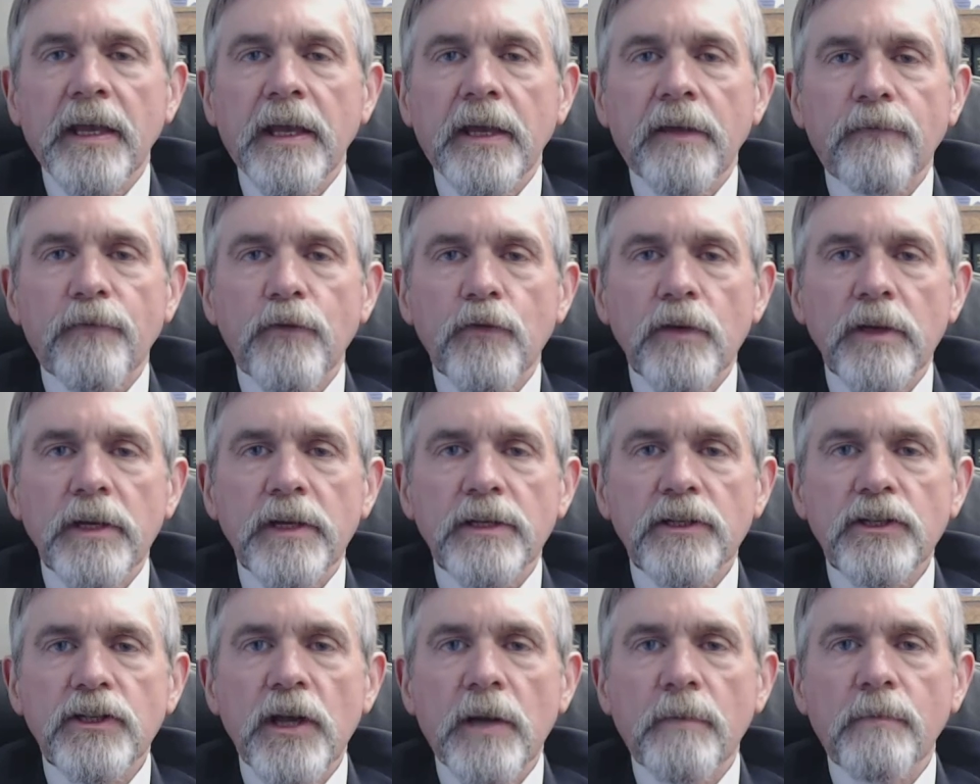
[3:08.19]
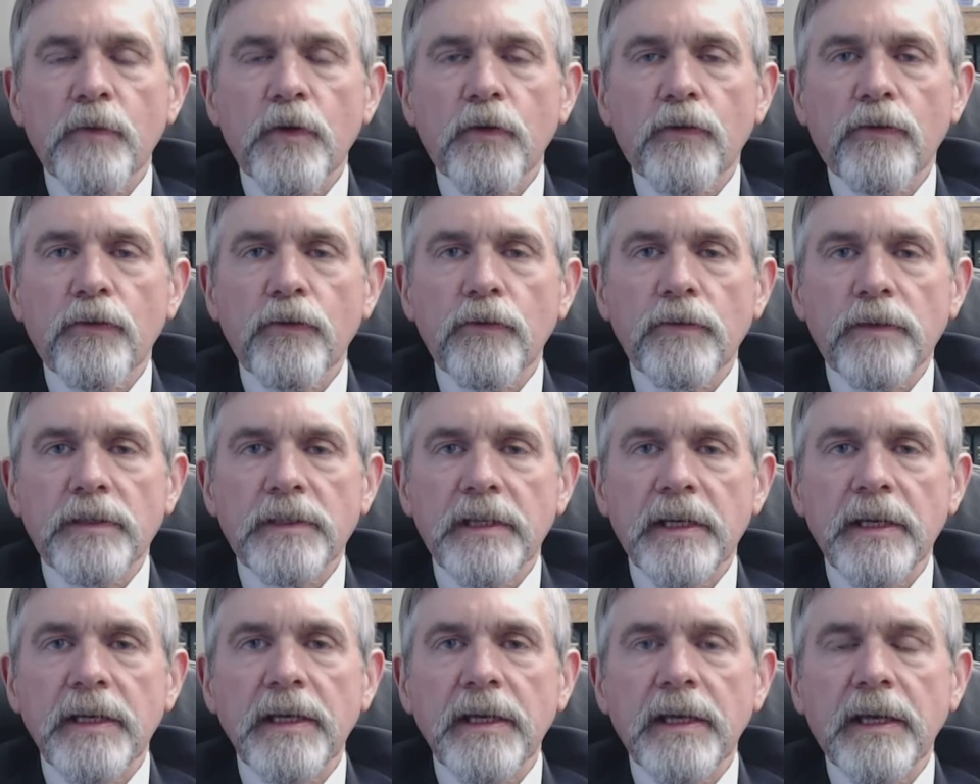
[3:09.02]
If you're in a Chapter
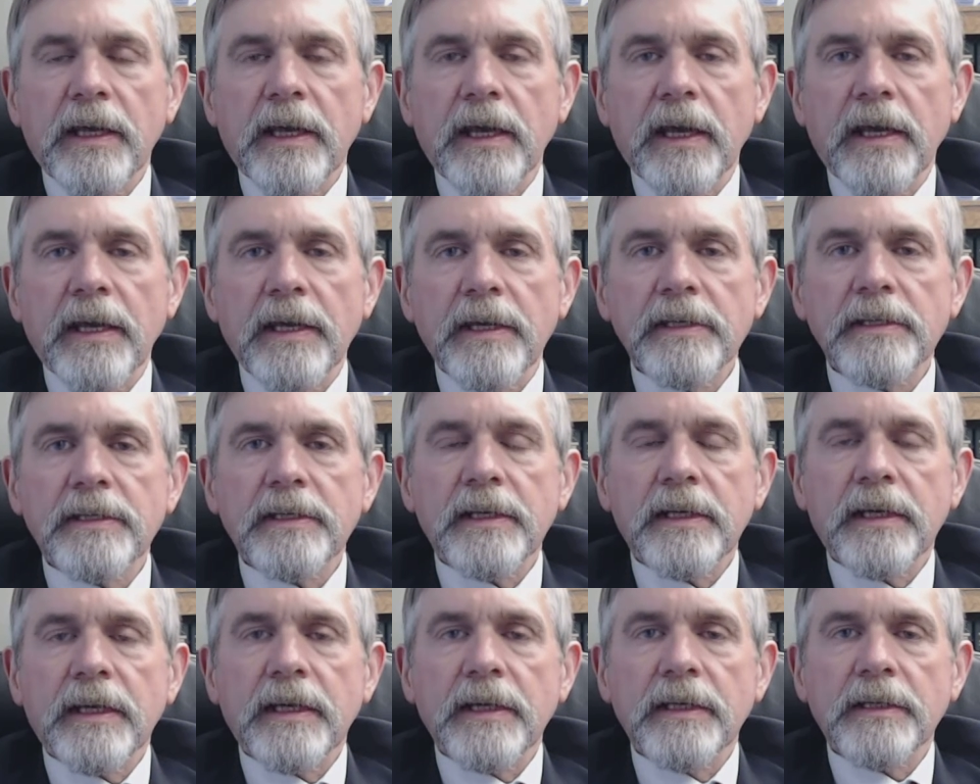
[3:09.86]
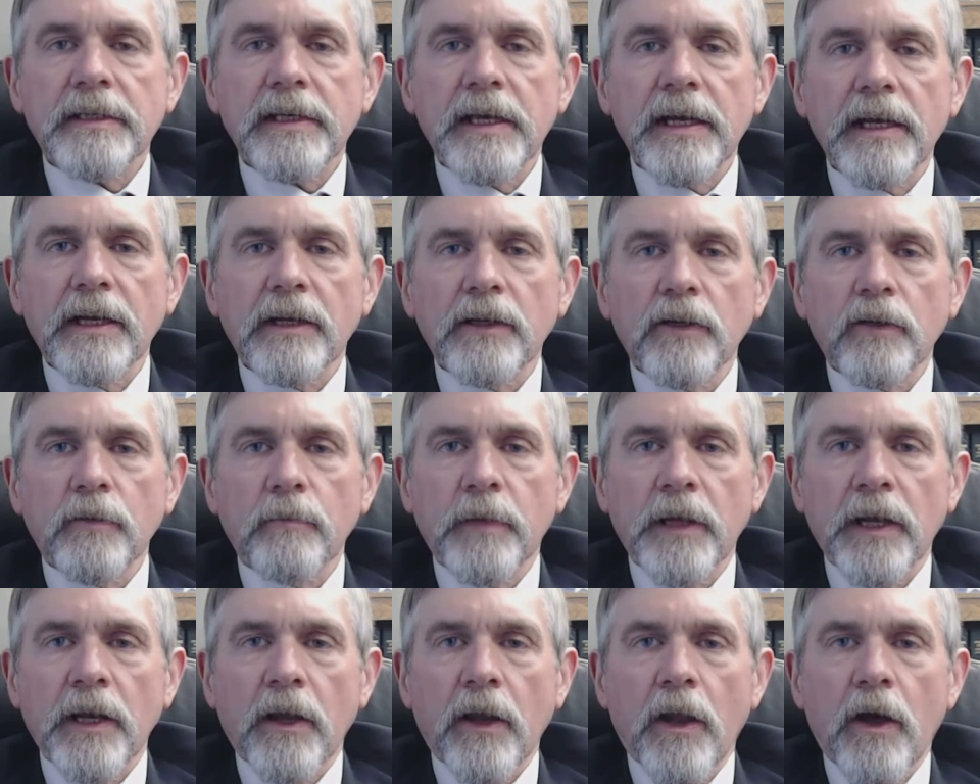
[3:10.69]
13 case, it can take a little
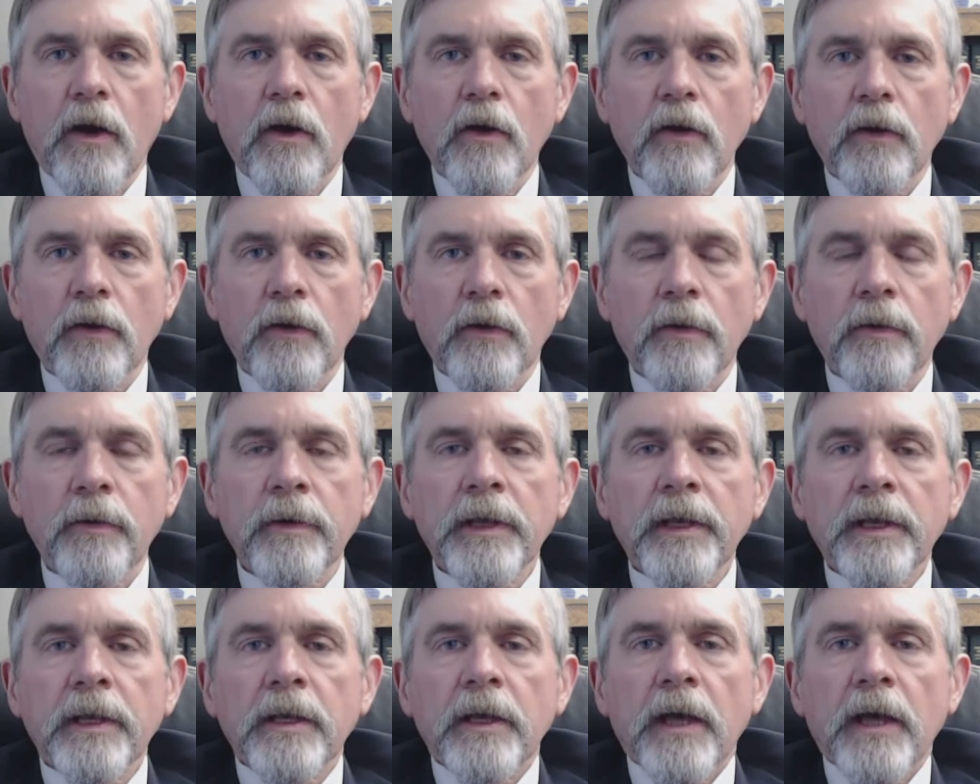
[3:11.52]
bit longer,